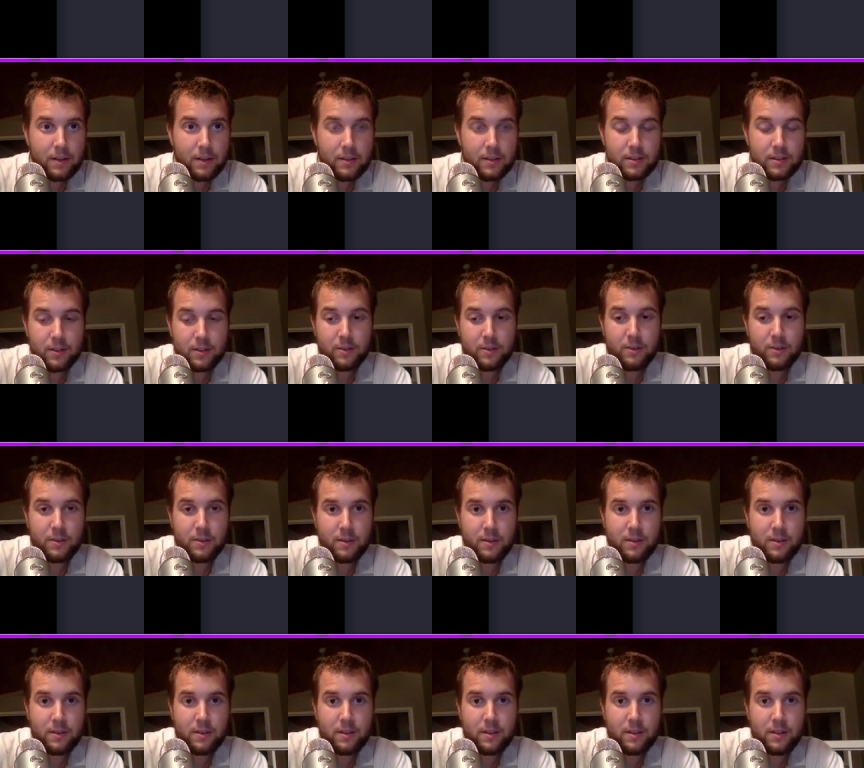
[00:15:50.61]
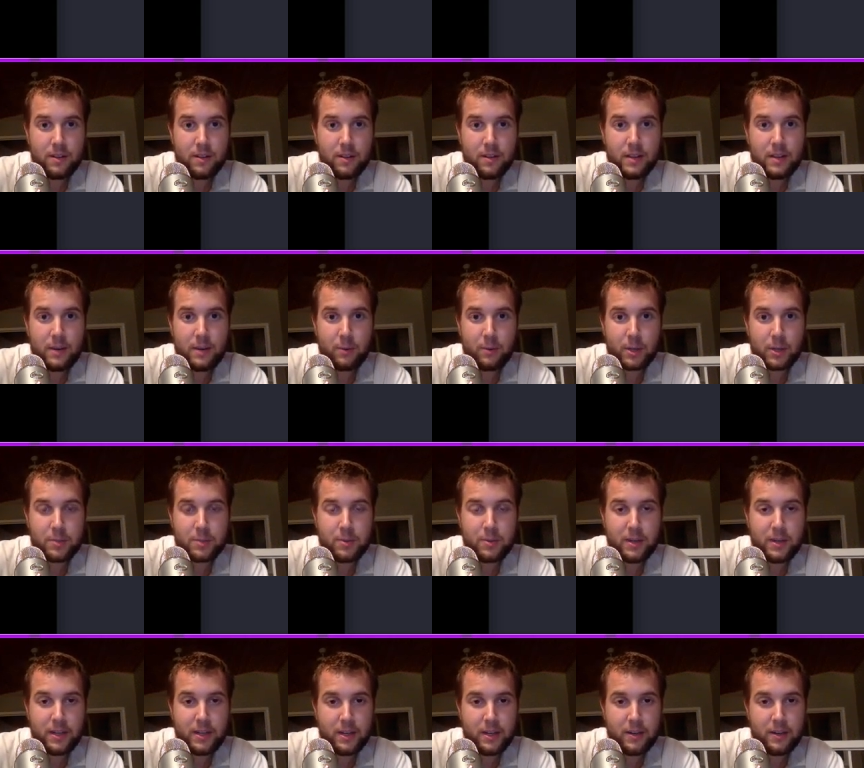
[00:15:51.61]
So that works
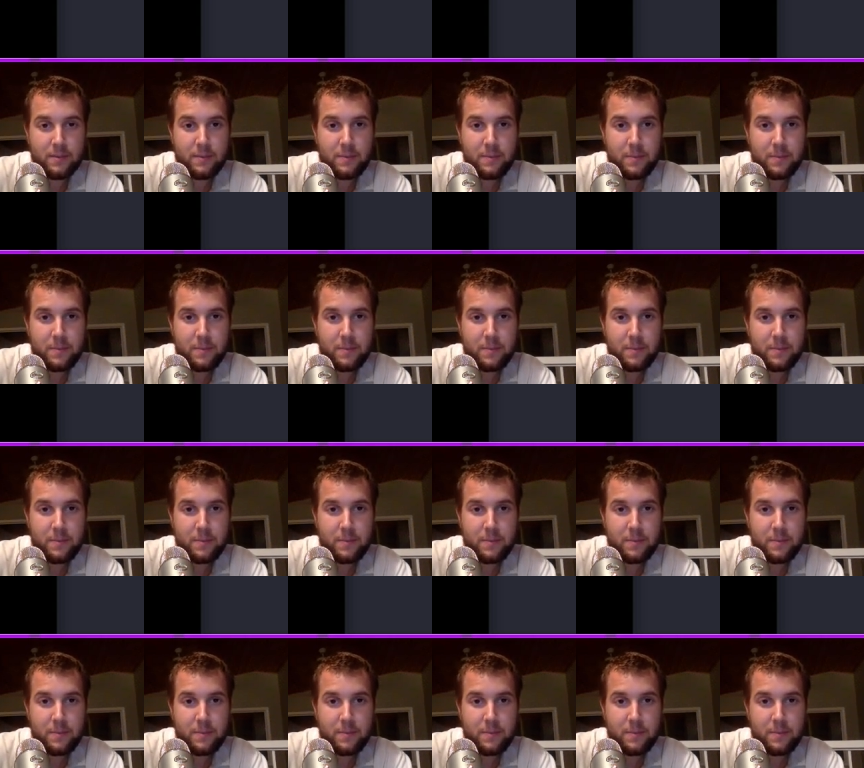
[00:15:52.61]
pretty good.